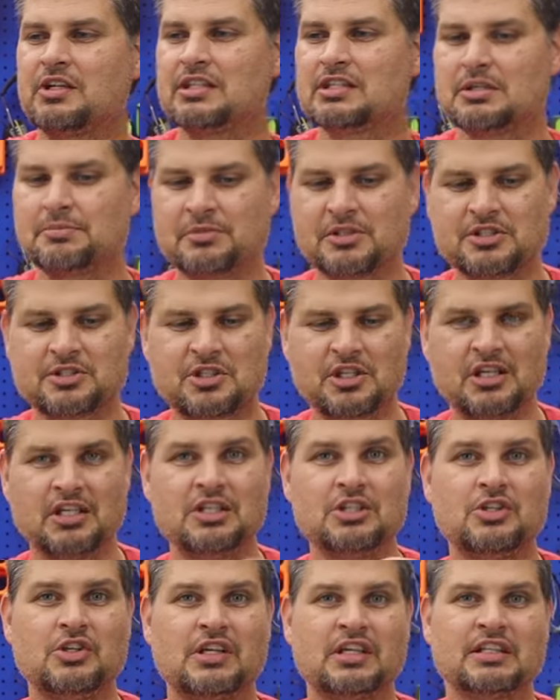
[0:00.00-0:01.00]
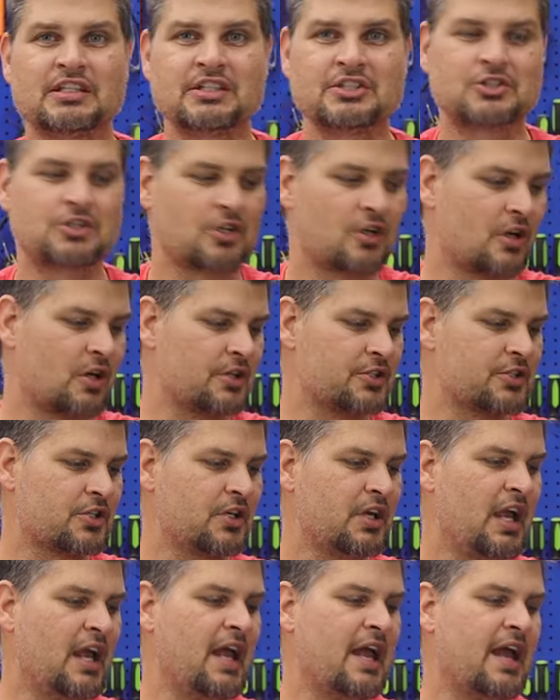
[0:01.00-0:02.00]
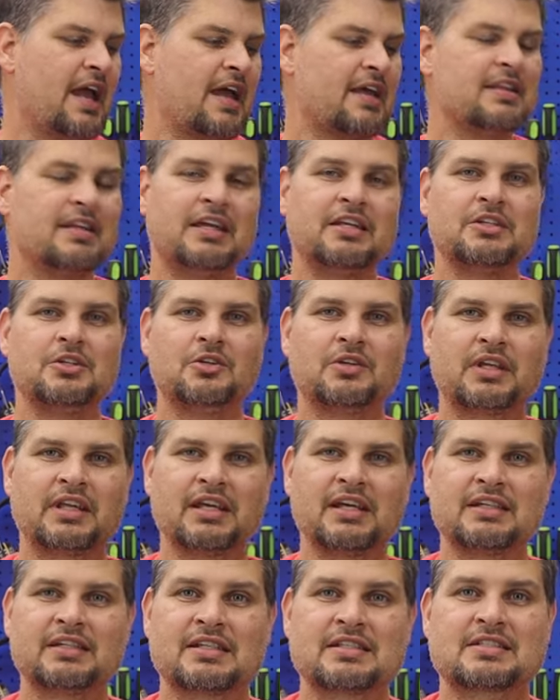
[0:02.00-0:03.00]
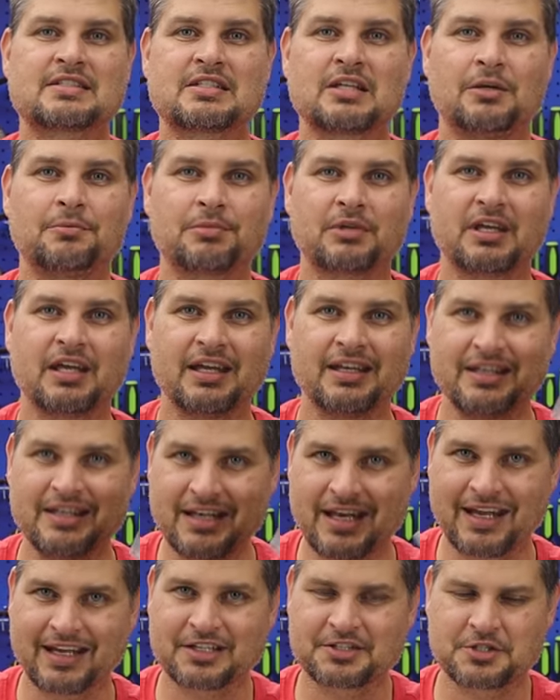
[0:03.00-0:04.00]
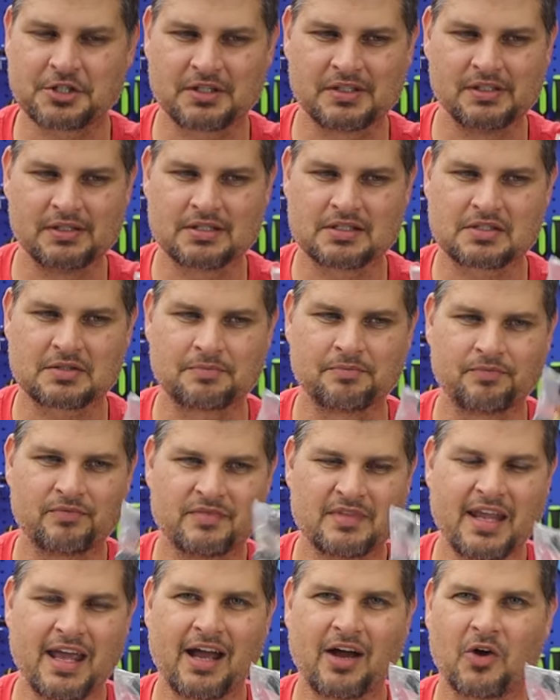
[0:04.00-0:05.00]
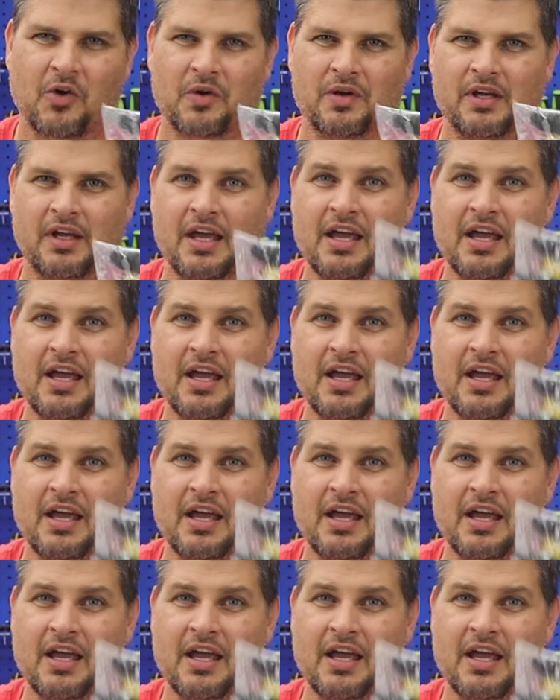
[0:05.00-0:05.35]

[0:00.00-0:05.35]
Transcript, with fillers: you get the machine, you get the charger, and then you get some connections. Now,